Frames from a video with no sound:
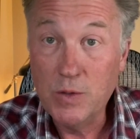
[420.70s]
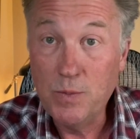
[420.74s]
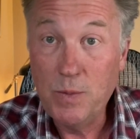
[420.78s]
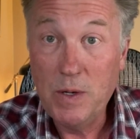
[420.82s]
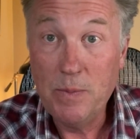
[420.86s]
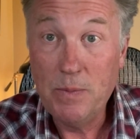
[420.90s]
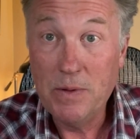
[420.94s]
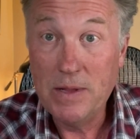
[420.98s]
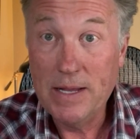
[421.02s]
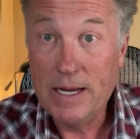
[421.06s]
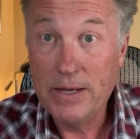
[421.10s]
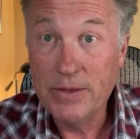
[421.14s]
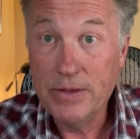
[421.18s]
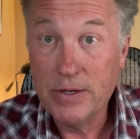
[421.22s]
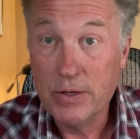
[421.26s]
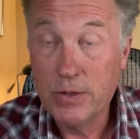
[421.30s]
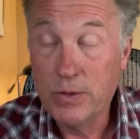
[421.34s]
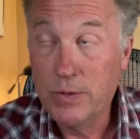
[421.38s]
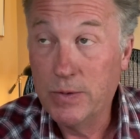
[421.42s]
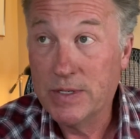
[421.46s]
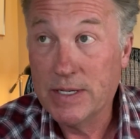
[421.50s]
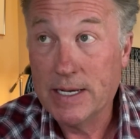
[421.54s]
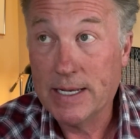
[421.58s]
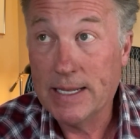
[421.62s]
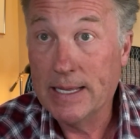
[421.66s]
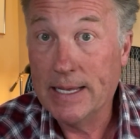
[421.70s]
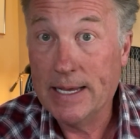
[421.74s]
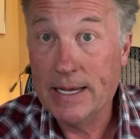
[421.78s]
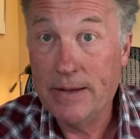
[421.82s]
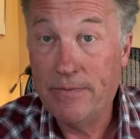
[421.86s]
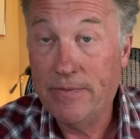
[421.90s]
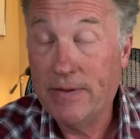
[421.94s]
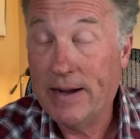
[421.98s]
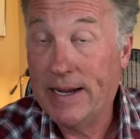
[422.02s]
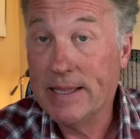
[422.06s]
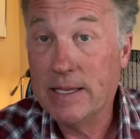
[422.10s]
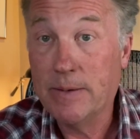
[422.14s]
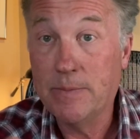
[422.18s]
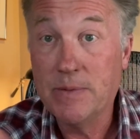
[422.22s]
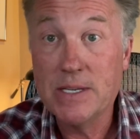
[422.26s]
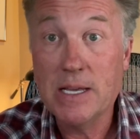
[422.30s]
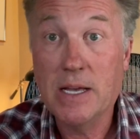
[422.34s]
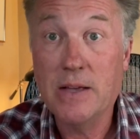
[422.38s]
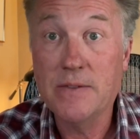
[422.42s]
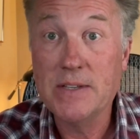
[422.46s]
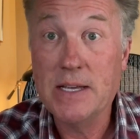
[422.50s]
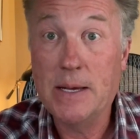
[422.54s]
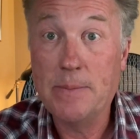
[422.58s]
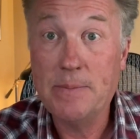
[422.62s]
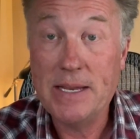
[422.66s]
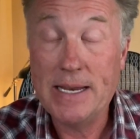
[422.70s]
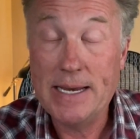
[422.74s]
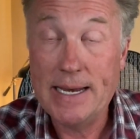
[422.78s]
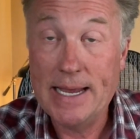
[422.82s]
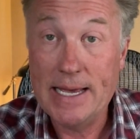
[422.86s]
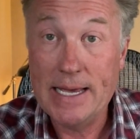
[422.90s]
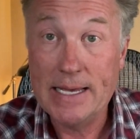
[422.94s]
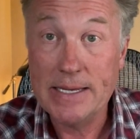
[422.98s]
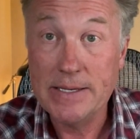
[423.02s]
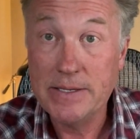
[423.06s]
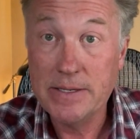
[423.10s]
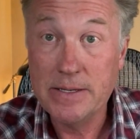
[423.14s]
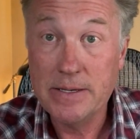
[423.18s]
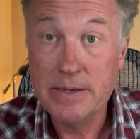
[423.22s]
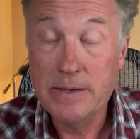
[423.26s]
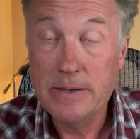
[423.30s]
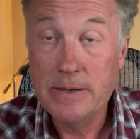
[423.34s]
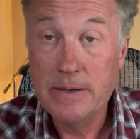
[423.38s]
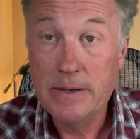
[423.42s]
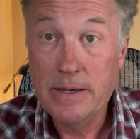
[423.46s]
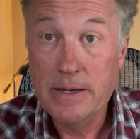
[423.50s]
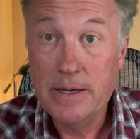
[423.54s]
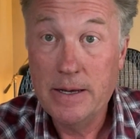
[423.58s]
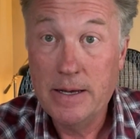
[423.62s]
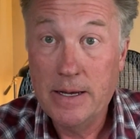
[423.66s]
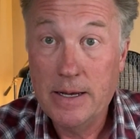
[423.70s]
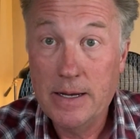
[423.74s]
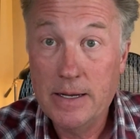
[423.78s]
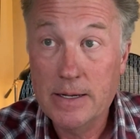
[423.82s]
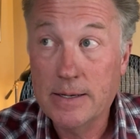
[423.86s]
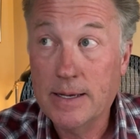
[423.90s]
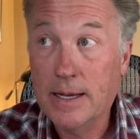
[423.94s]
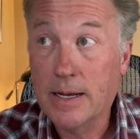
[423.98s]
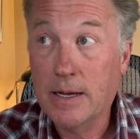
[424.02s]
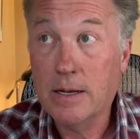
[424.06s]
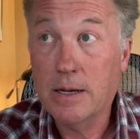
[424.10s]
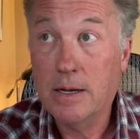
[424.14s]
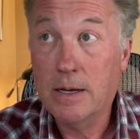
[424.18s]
people out there who suddenly find themselves empty nest. They're like,